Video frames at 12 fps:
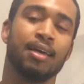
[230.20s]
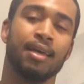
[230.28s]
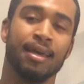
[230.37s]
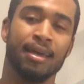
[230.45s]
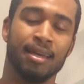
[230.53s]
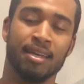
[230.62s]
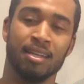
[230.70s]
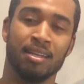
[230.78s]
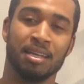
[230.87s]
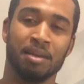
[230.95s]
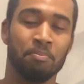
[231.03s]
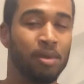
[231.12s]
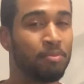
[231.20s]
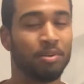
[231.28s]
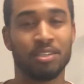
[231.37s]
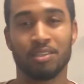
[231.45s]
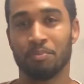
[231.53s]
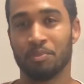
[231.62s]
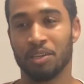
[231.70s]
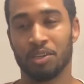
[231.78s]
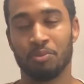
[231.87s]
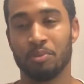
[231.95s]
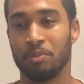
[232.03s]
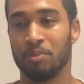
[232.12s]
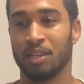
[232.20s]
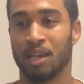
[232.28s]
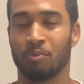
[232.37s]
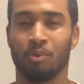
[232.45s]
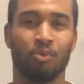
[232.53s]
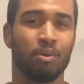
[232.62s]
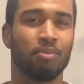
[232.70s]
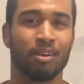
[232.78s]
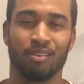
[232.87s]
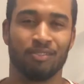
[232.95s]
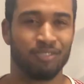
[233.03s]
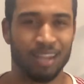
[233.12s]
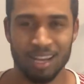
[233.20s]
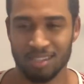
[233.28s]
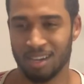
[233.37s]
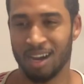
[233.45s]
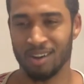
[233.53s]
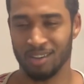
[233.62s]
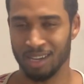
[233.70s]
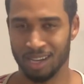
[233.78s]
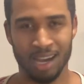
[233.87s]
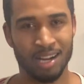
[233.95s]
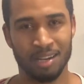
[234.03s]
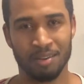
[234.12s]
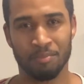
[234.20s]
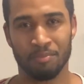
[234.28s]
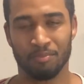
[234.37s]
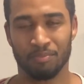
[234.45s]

And it may be something you may be like, well, what about the flat tire? Like I didn't